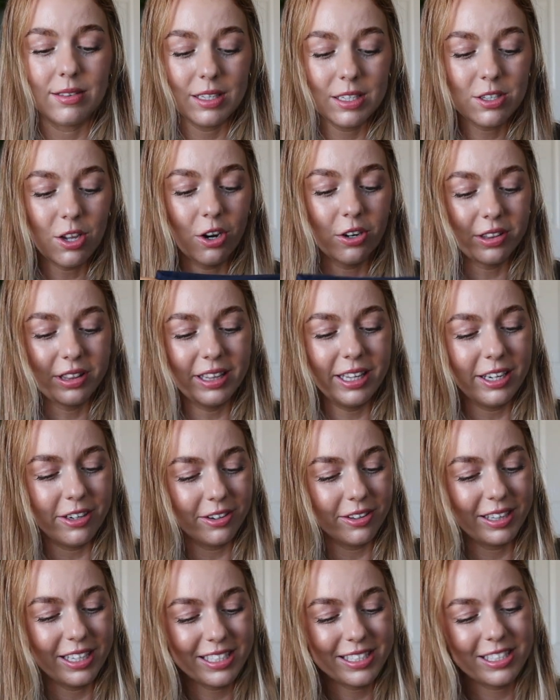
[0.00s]
These are
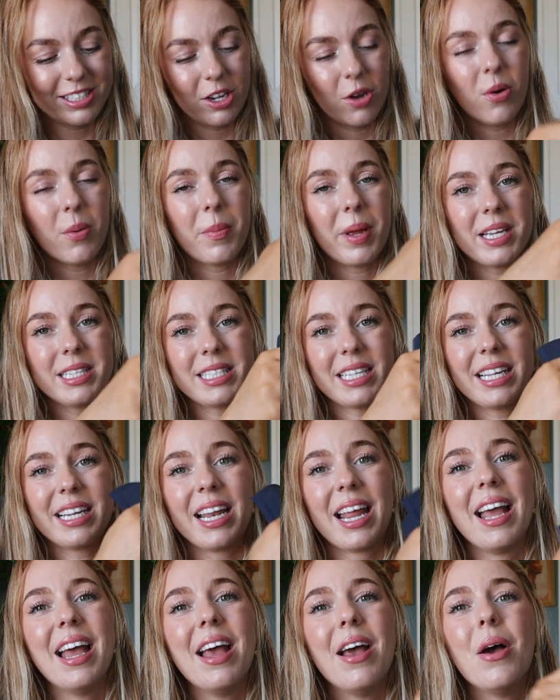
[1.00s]
literally so
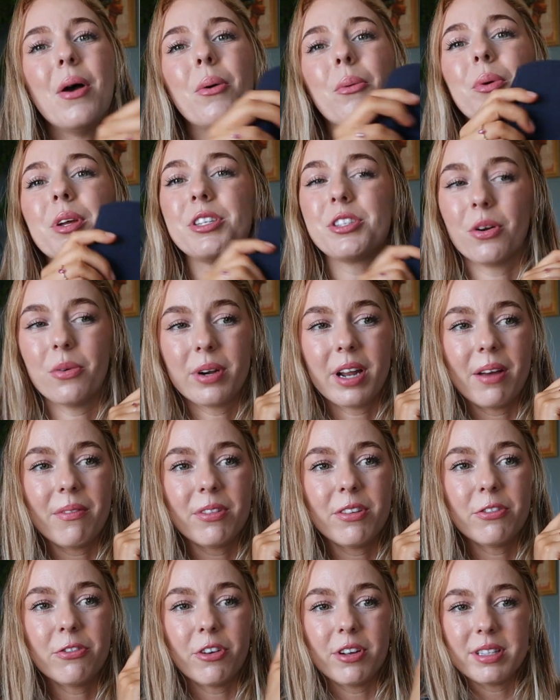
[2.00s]
amazing. We don't
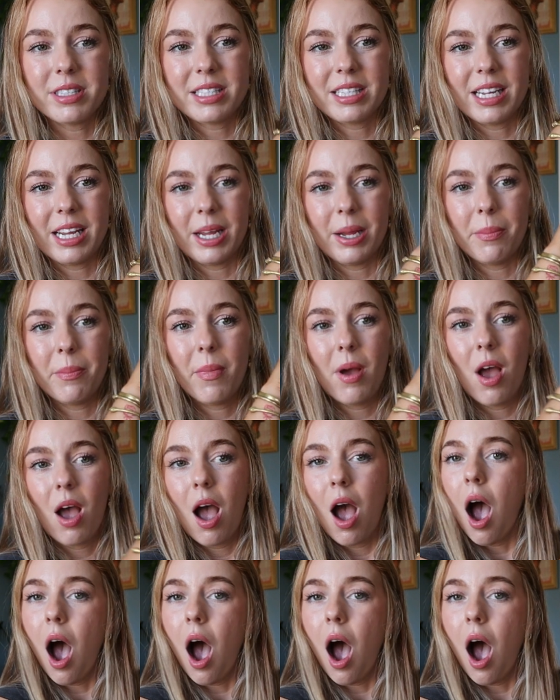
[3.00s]
have the front seam.